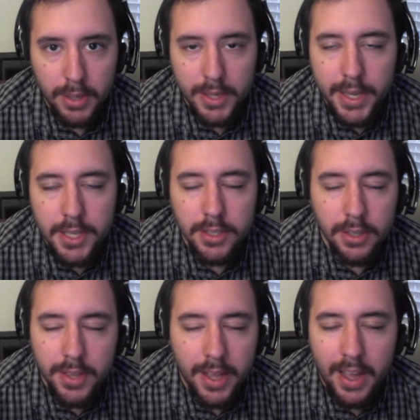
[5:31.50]
But
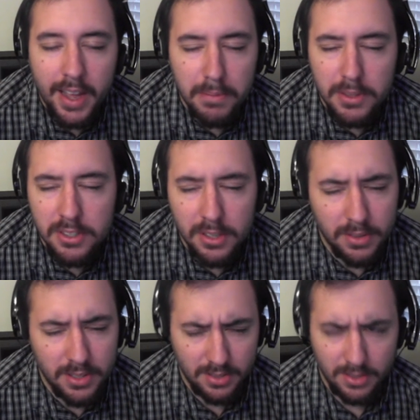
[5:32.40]
until that happens, you
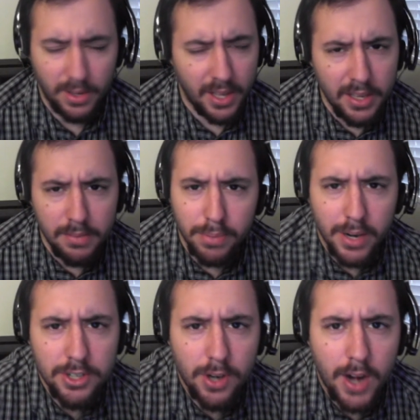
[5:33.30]
don't just go ahead,
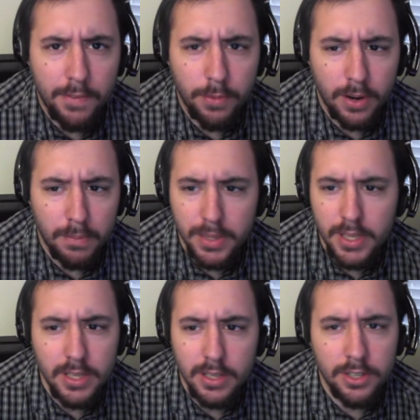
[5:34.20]
pressure everywhere,
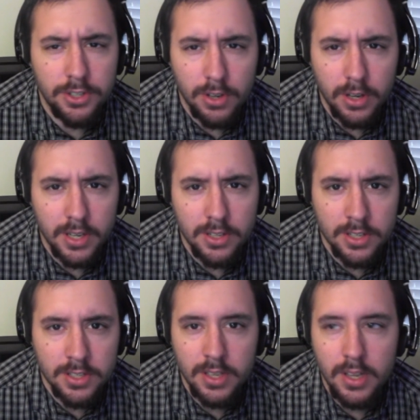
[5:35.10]
be a jerk and
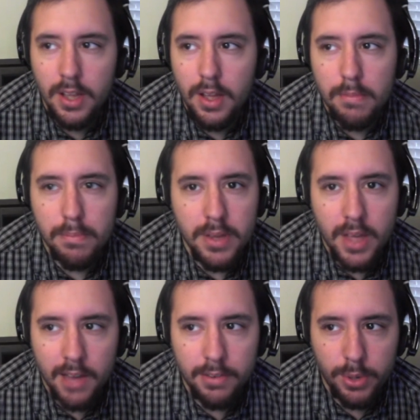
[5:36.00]
just
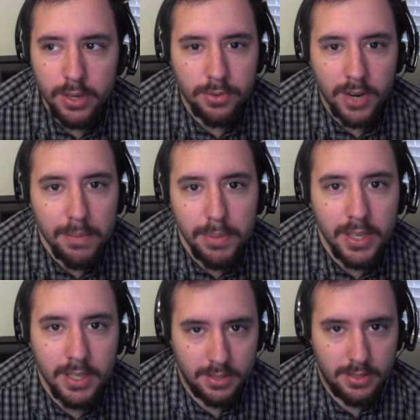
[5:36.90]
be everywhere
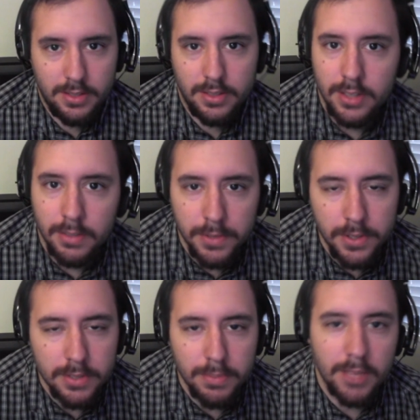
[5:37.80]
dropping and
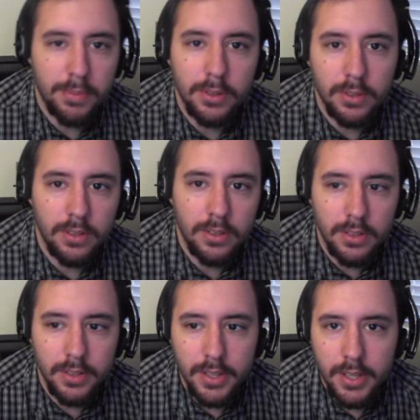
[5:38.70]
confusing people.
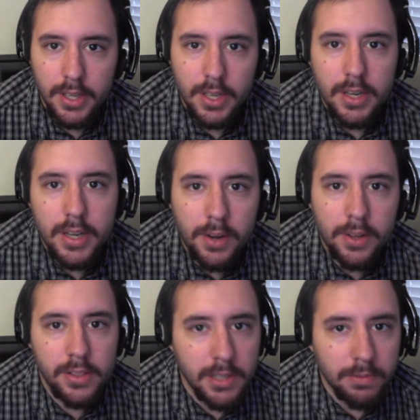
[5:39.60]

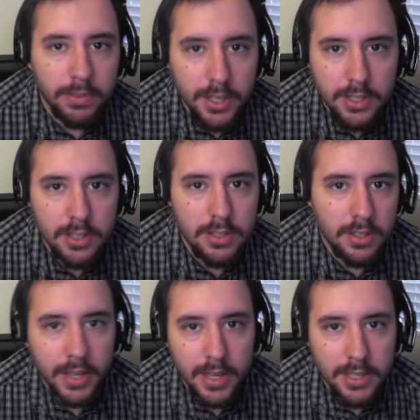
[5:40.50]
Now, in League of
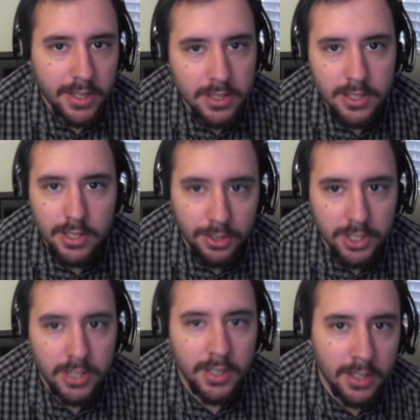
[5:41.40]
Legends, like I said,
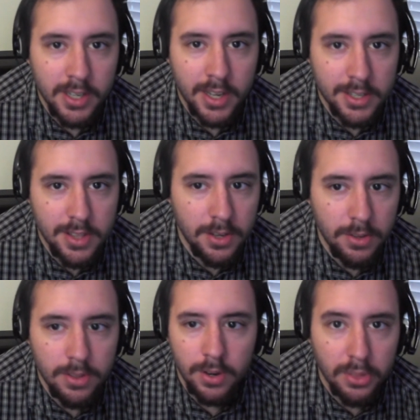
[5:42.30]
CLG, Dignitas,
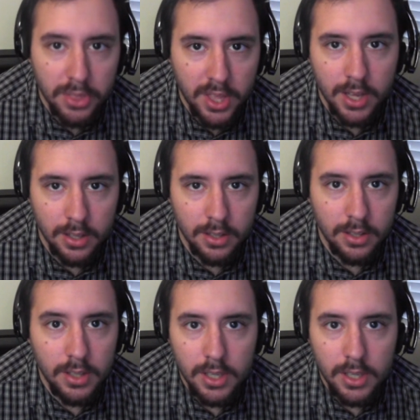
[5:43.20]
they do their own thing.